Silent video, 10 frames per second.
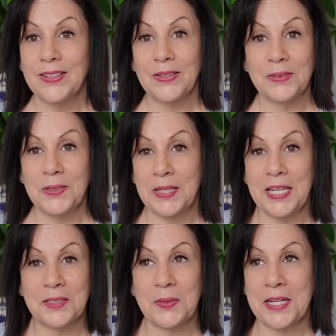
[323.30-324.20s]
don't do
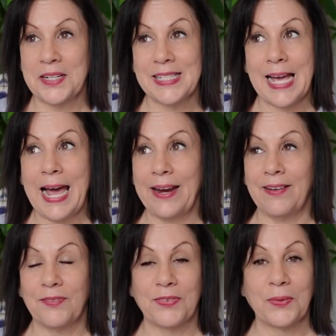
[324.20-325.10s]
things when you're
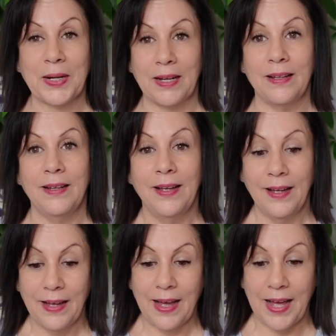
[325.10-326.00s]
tired, for real.
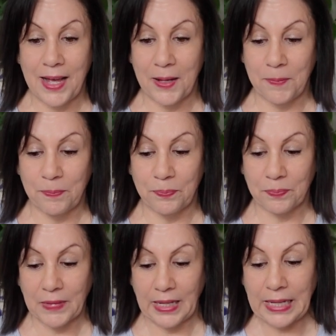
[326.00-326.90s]

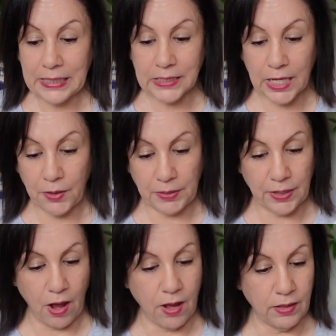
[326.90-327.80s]
He's cute
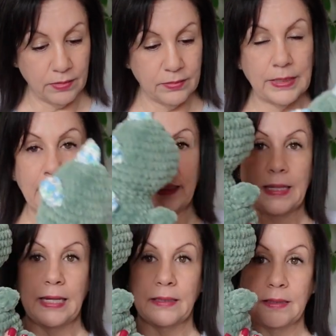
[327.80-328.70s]
and all, right?
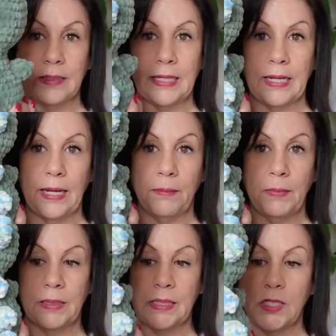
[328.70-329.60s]
Like, look at
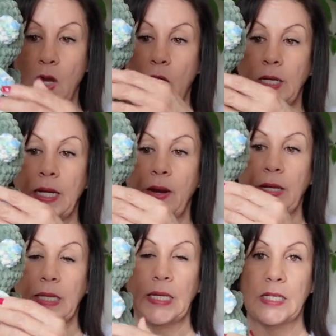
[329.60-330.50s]
him. This yarn here,
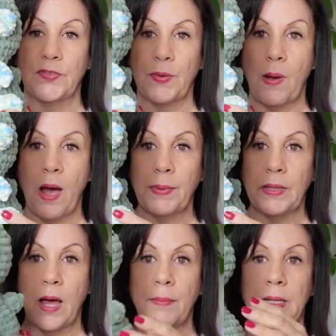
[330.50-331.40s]
I think, is from Hobby
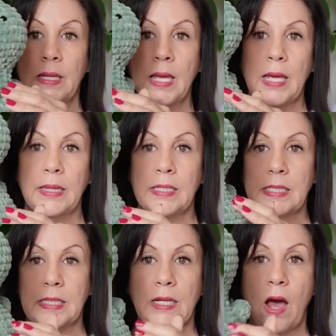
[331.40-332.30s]
Lobby. This
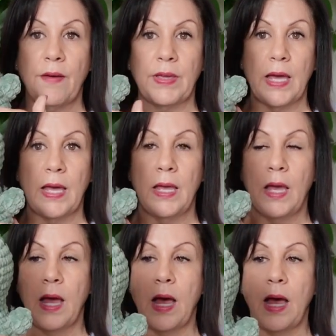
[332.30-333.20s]
is the Gavia.
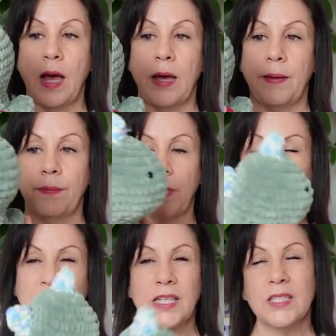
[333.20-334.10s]
I
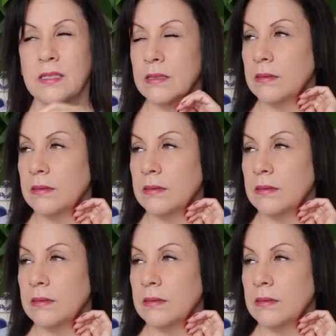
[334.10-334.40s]
think it's,